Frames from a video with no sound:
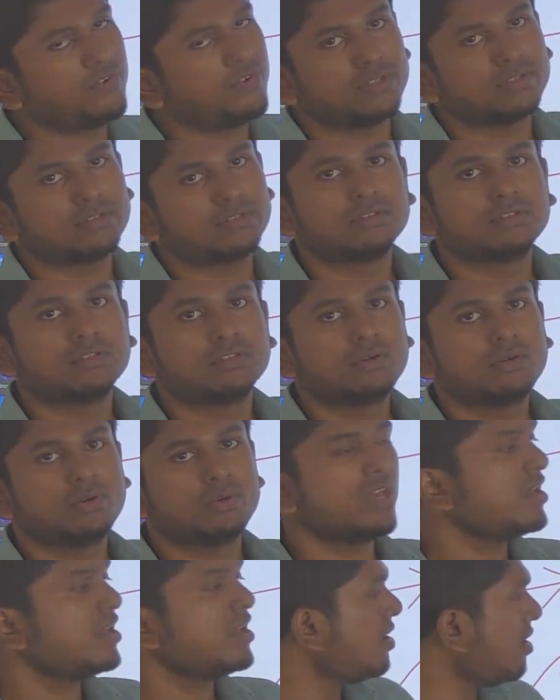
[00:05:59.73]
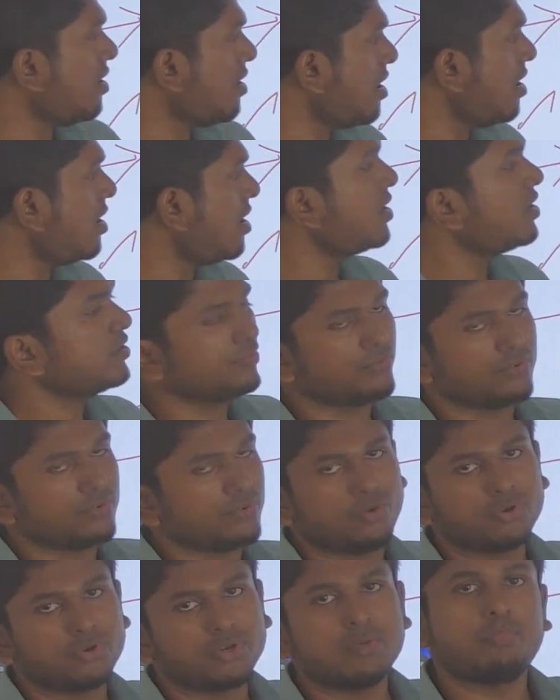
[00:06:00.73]
of, okay, all
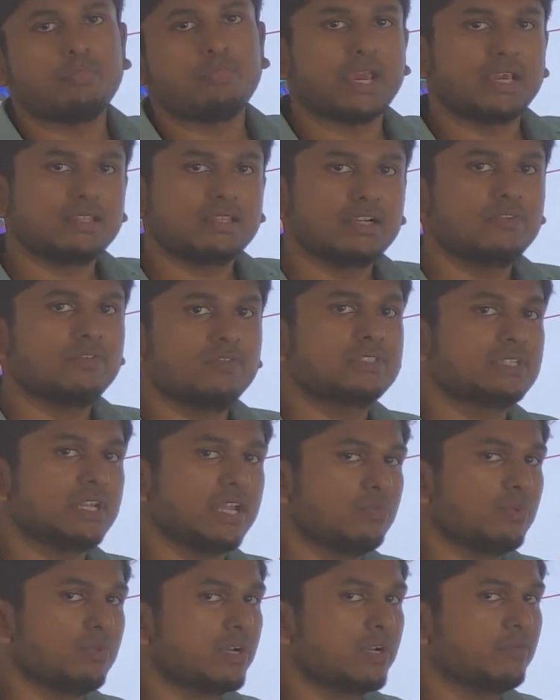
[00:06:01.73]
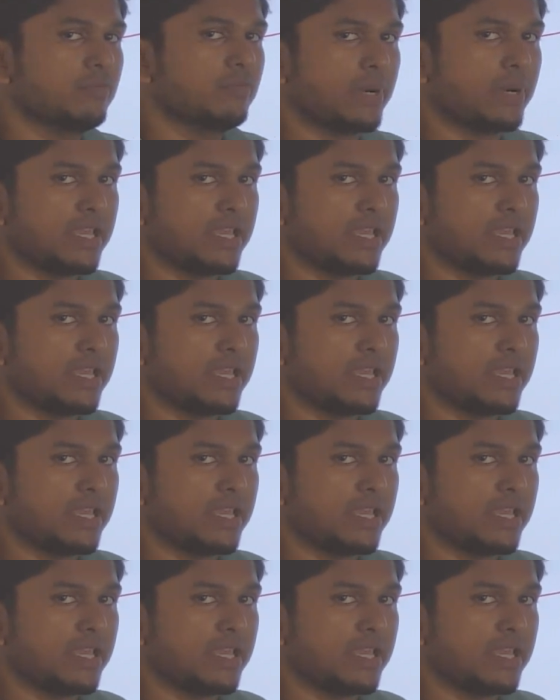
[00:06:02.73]
of, okay, by that statement